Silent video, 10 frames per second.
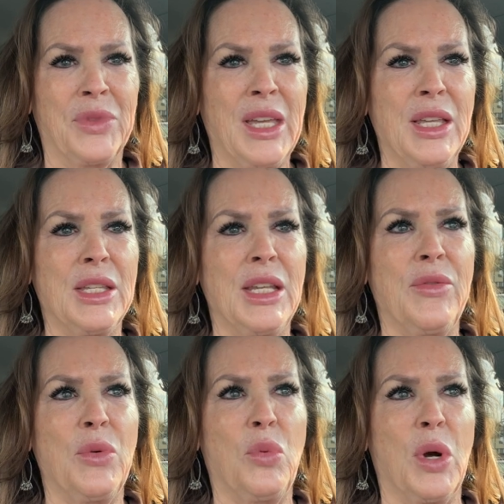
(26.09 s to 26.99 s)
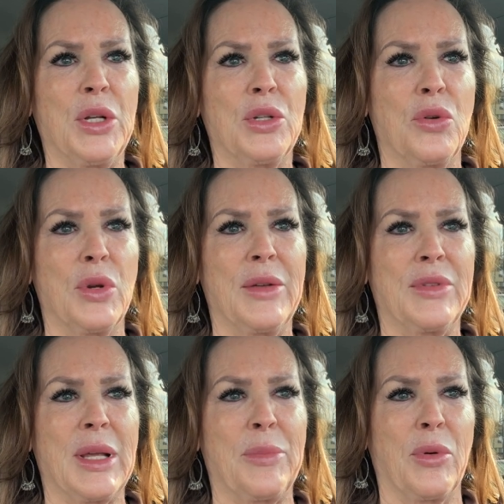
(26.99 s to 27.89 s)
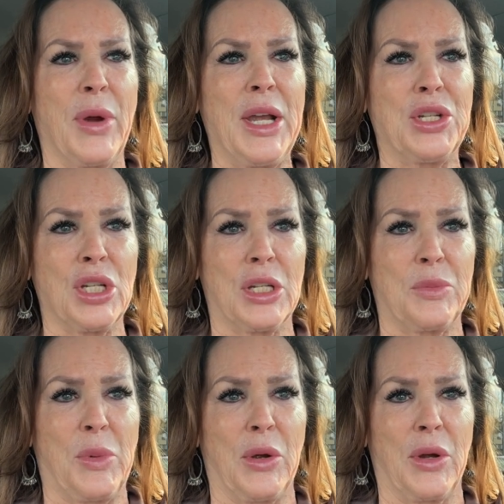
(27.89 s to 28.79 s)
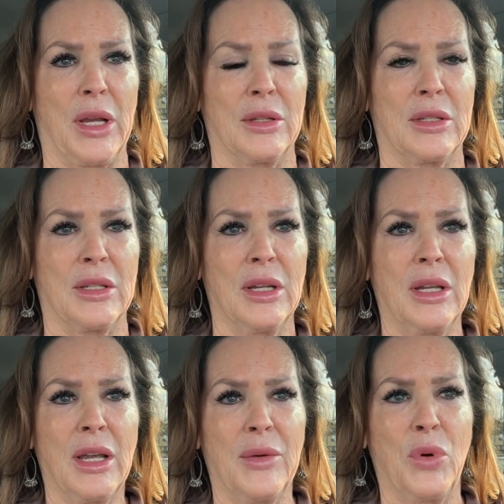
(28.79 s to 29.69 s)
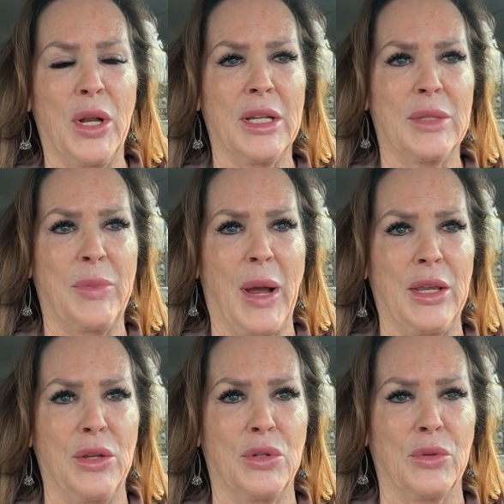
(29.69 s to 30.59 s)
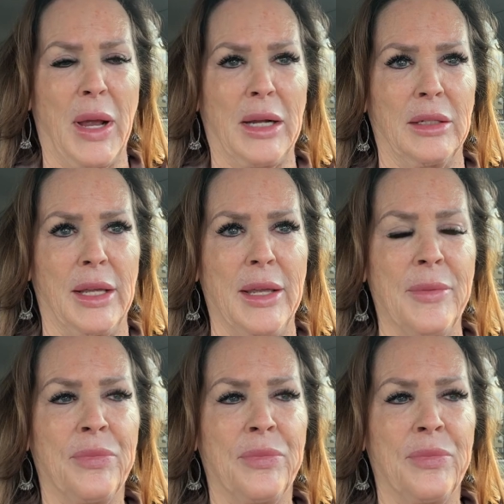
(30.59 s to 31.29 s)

isn't even one degree of separation experienced and witnessed by you directly,